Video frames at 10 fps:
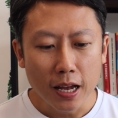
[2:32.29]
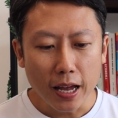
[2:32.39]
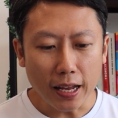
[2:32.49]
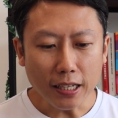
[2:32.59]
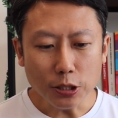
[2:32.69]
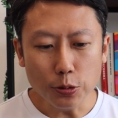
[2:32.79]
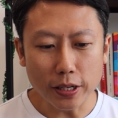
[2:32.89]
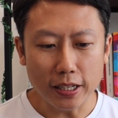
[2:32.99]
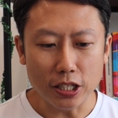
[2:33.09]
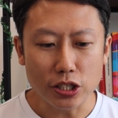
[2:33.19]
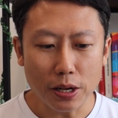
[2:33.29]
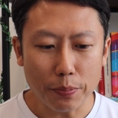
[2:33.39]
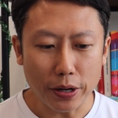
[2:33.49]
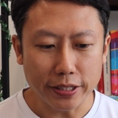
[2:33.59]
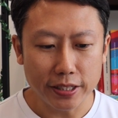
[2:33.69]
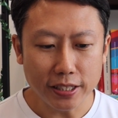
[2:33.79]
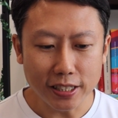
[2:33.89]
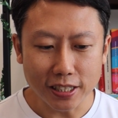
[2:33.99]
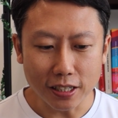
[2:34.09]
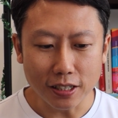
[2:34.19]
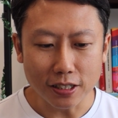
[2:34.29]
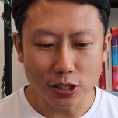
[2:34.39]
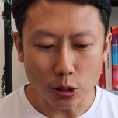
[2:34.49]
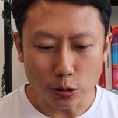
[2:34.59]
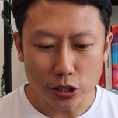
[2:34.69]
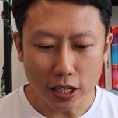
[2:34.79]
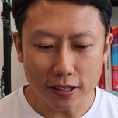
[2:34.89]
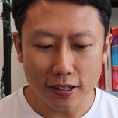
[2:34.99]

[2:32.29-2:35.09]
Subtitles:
And let's look at their share price. This is the stock chart,